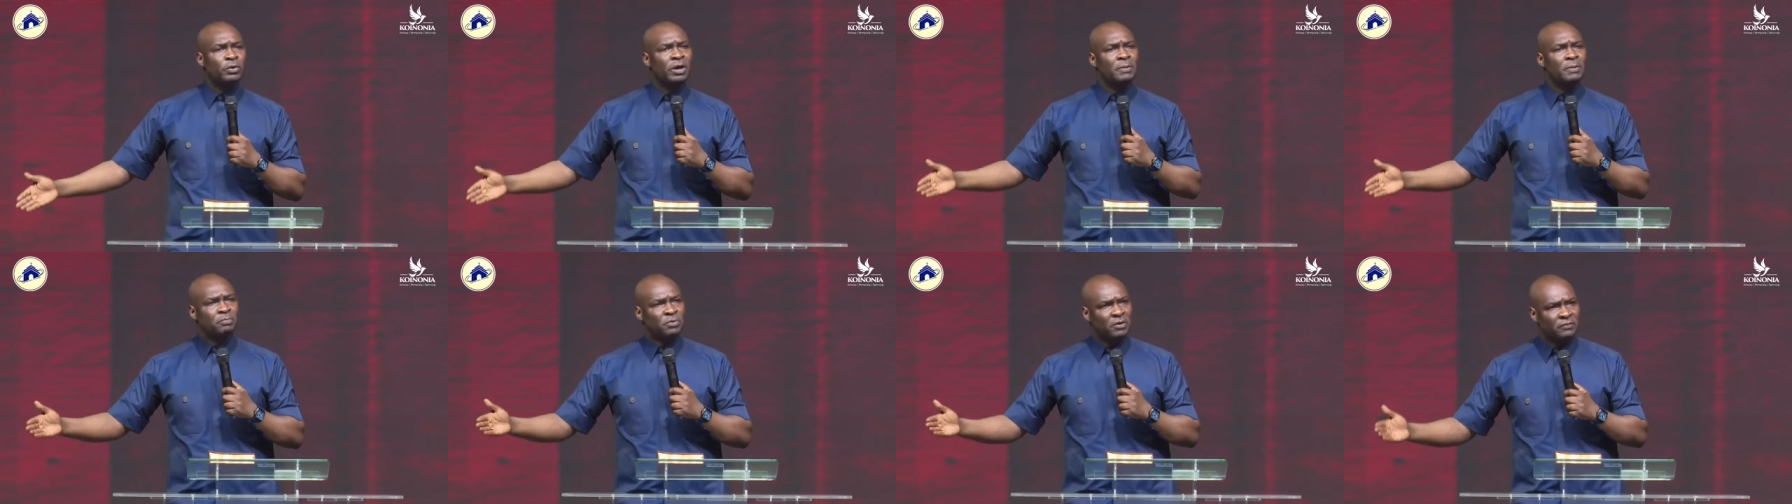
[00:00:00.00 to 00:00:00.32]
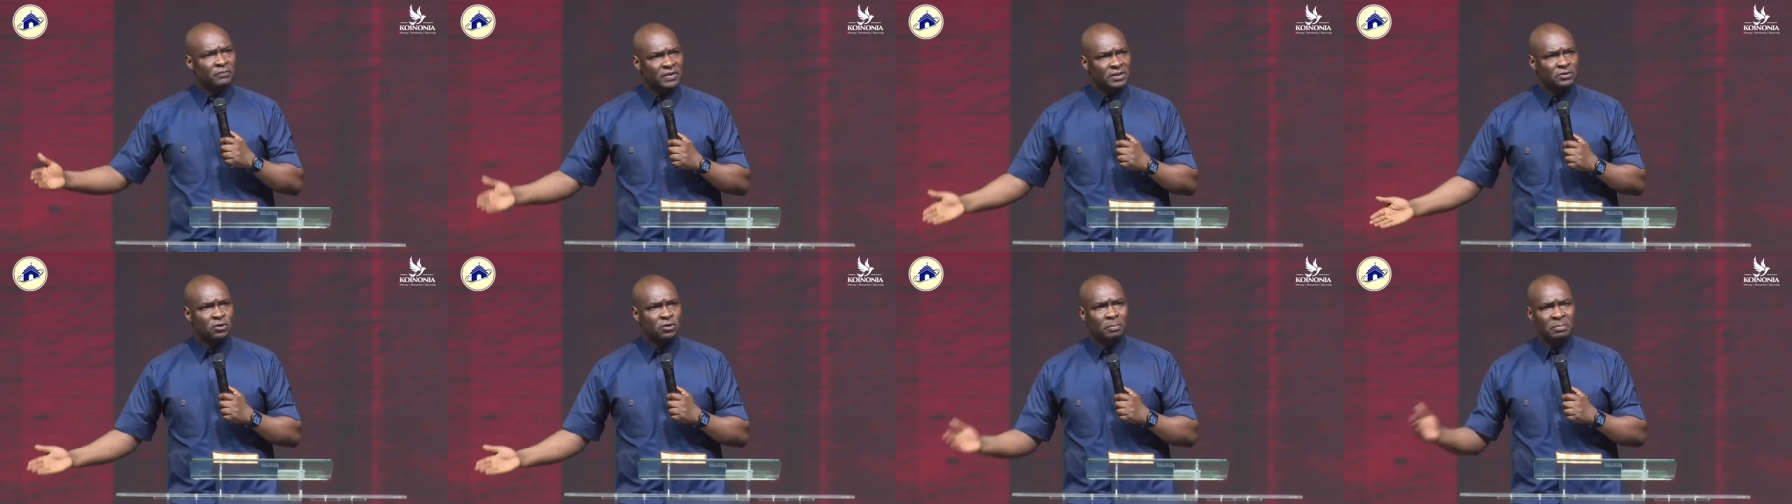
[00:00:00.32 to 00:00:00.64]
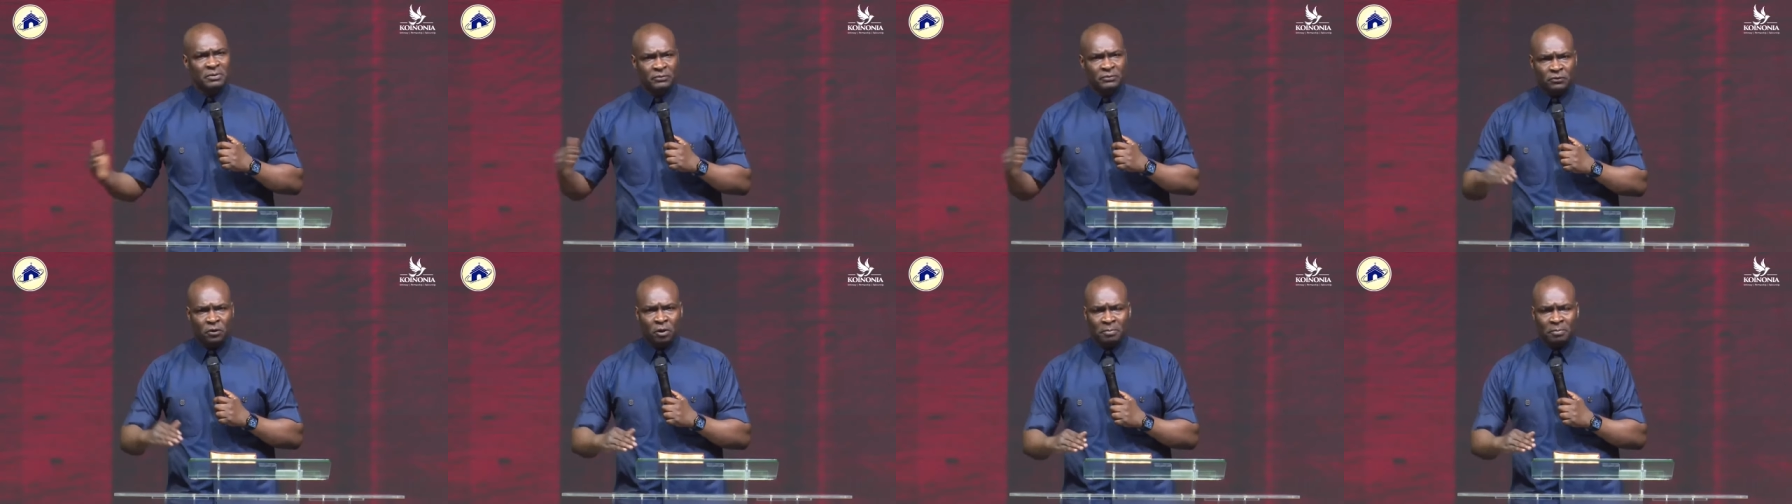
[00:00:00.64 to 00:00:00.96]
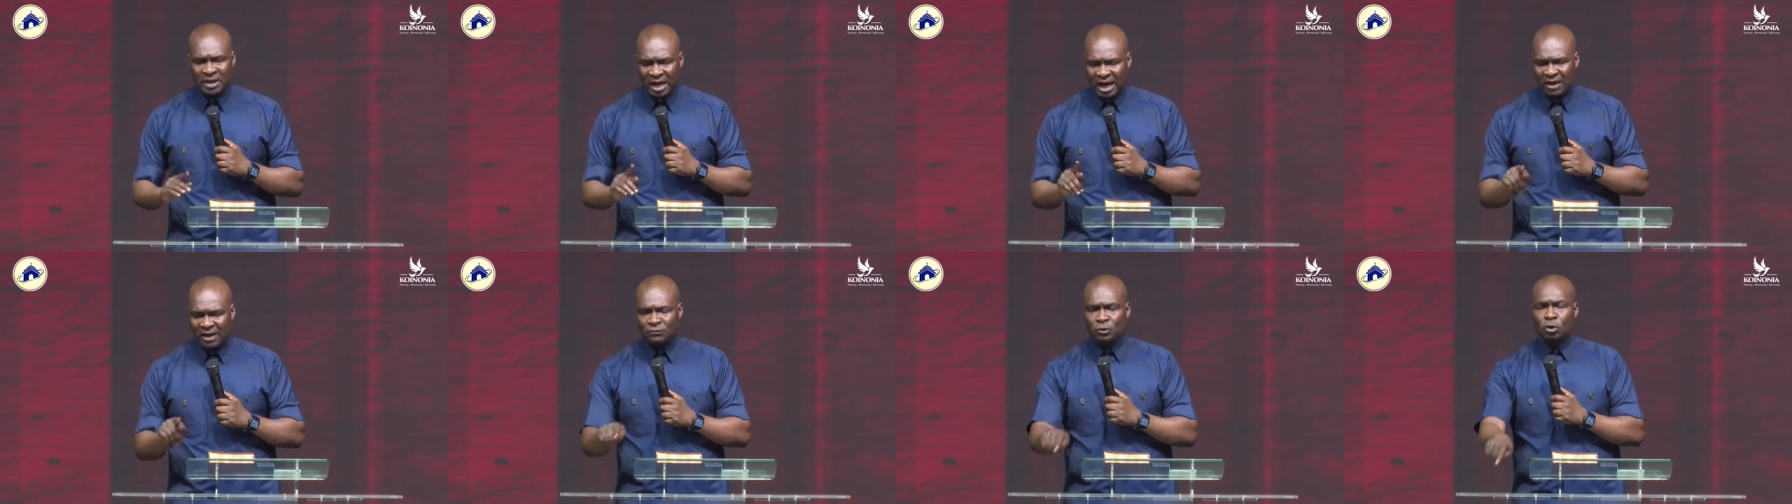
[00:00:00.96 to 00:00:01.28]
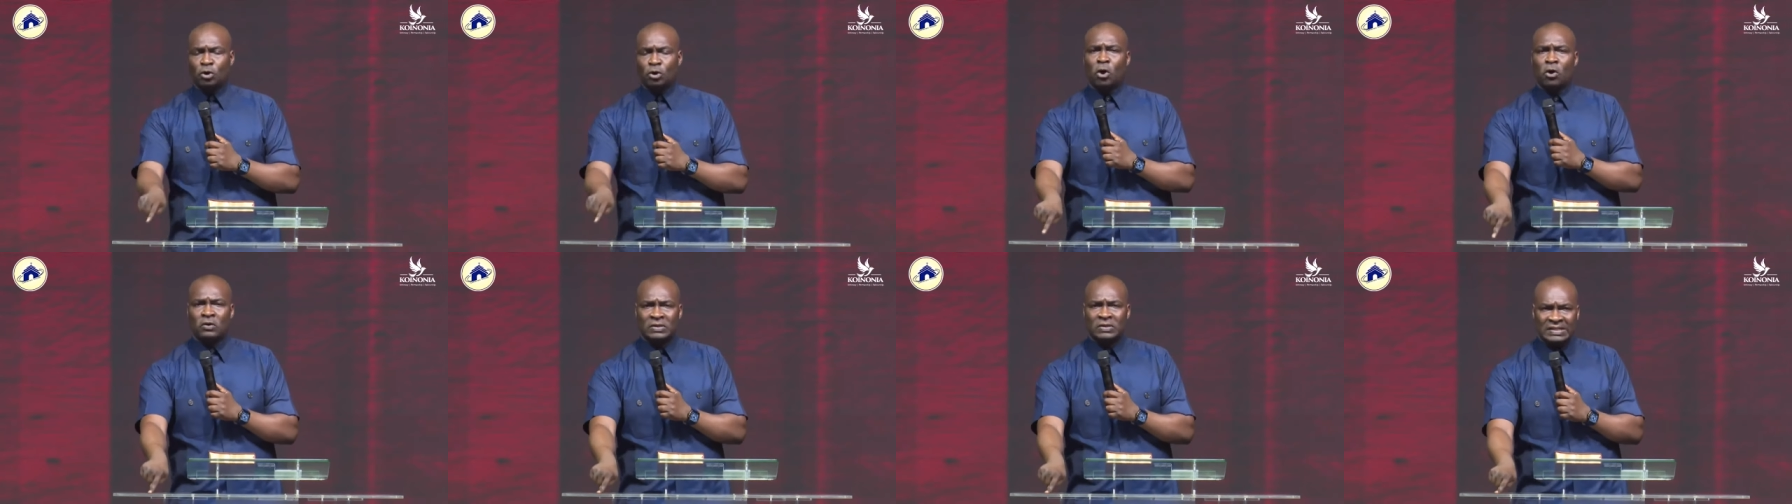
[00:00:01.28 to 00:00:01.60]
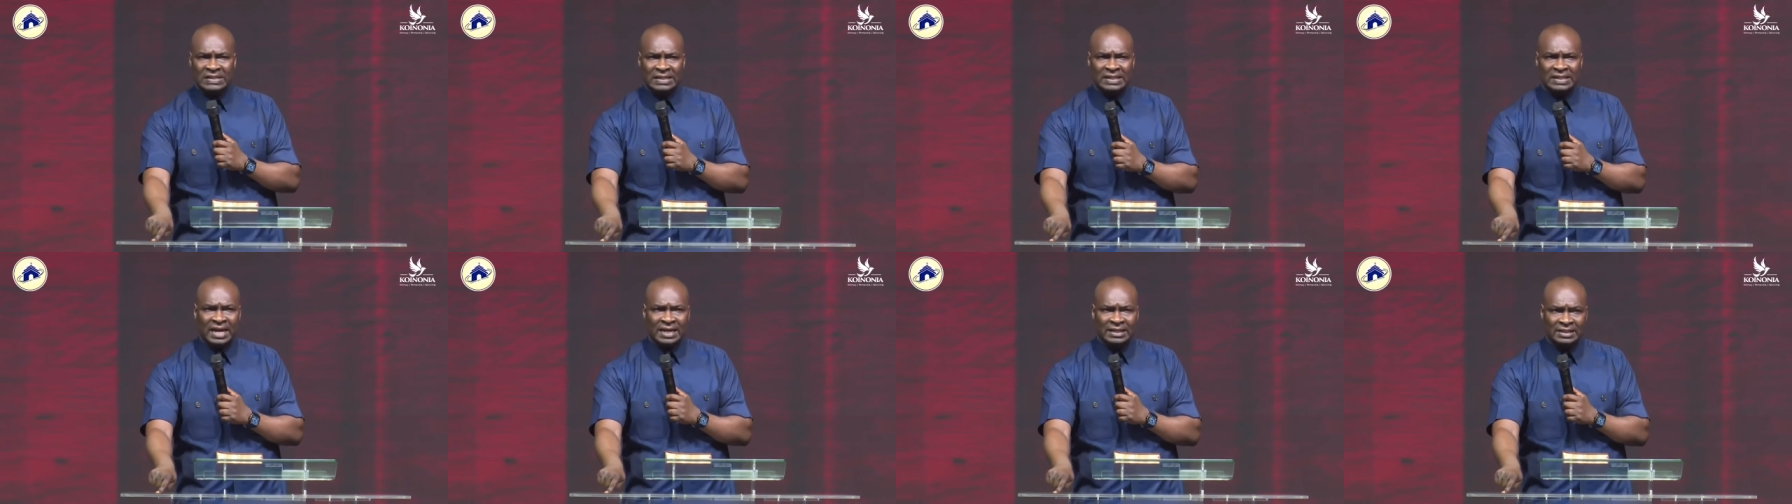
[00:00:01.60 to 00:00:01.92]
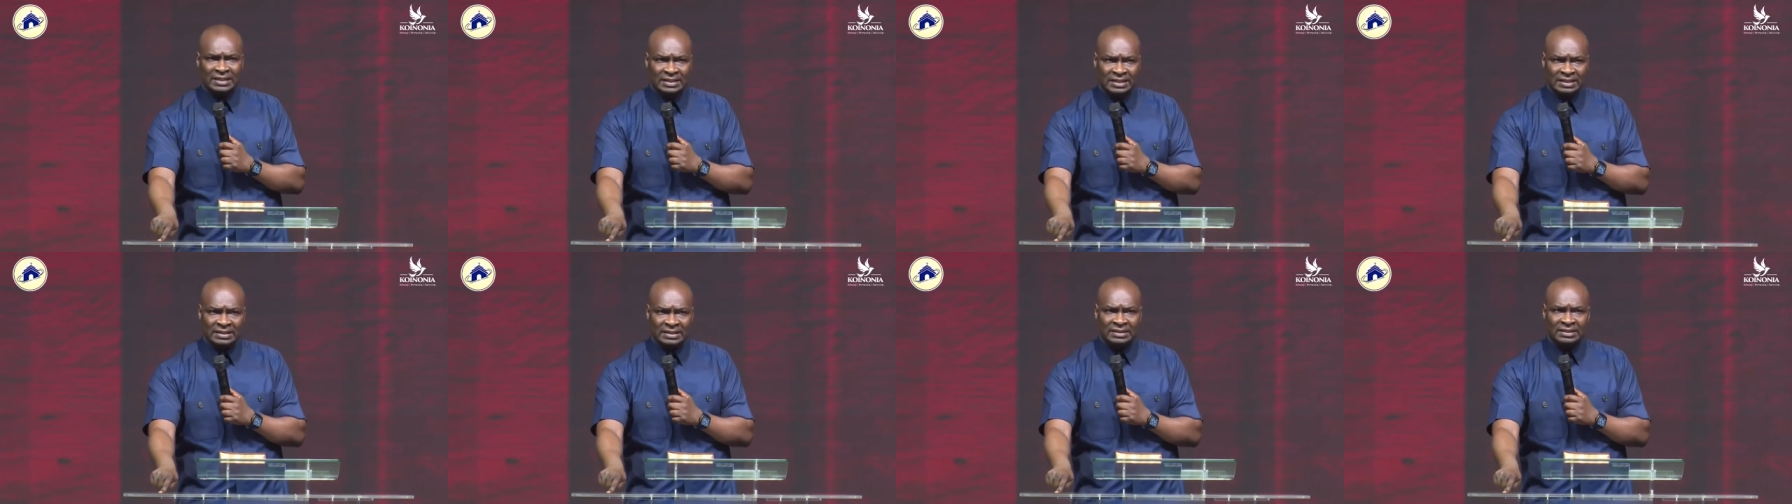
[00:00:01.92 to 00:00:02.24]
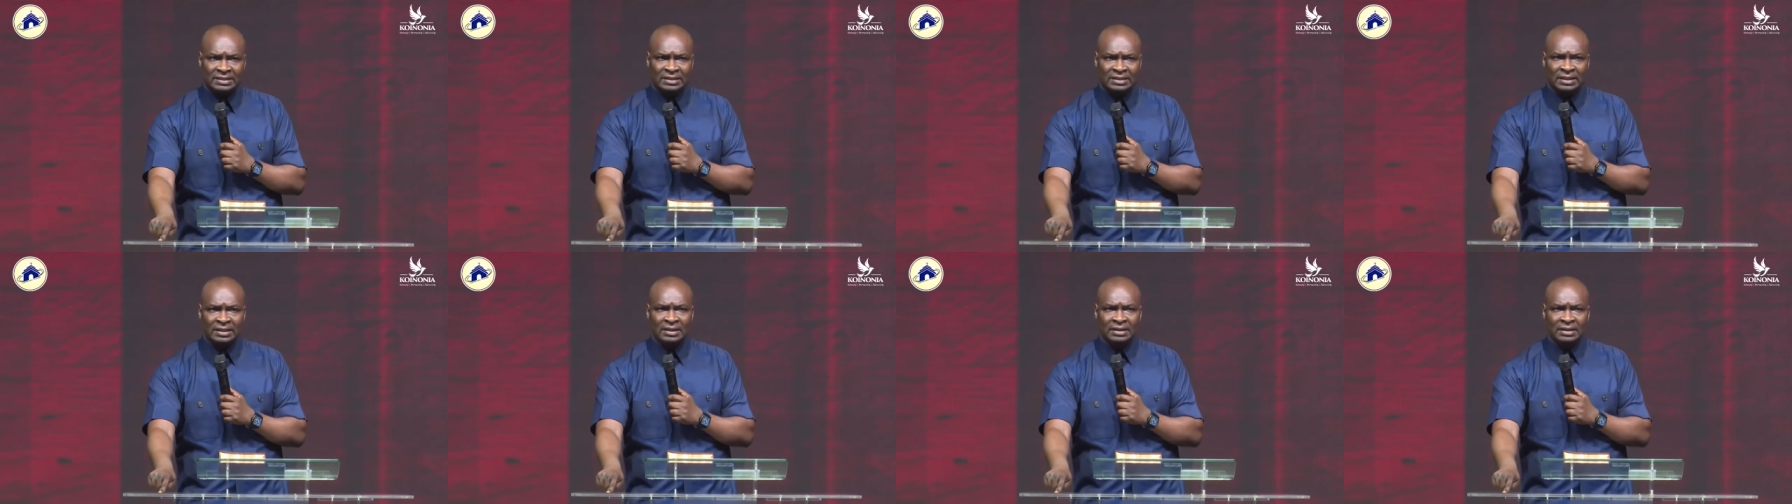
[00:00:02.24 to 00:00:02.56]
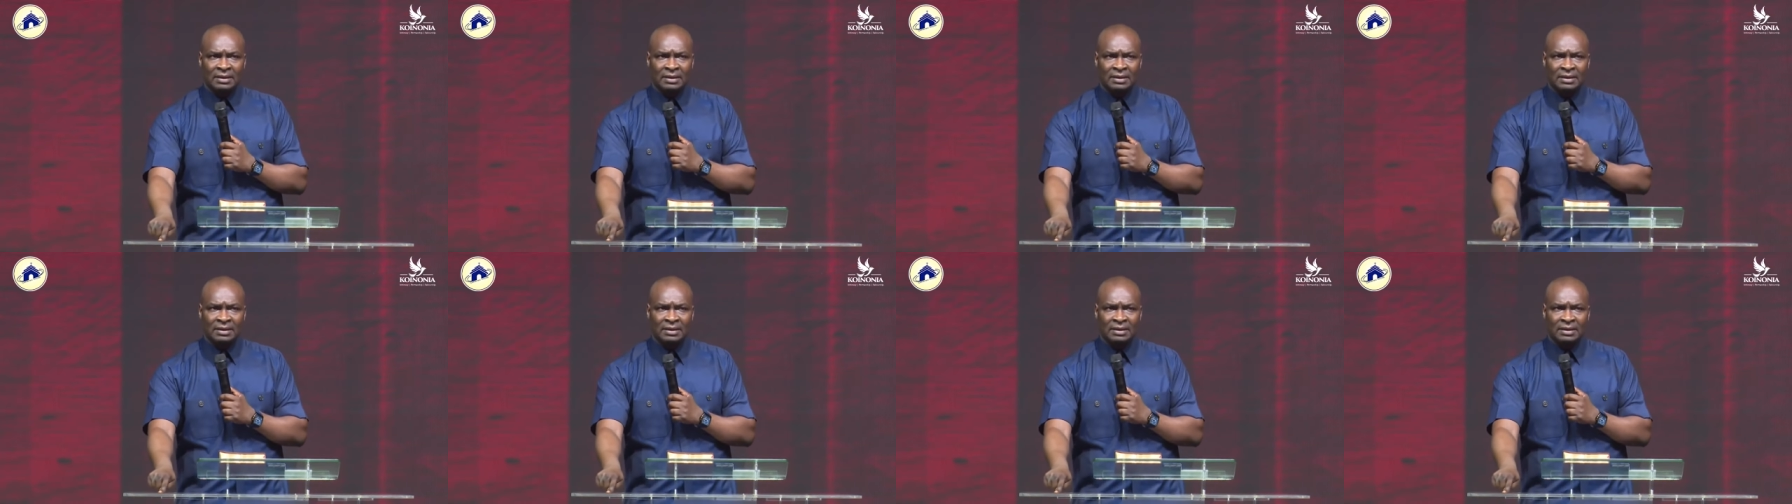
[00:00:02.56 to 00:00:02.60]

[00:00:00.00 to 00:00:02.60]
were a professor before me, have you considered this?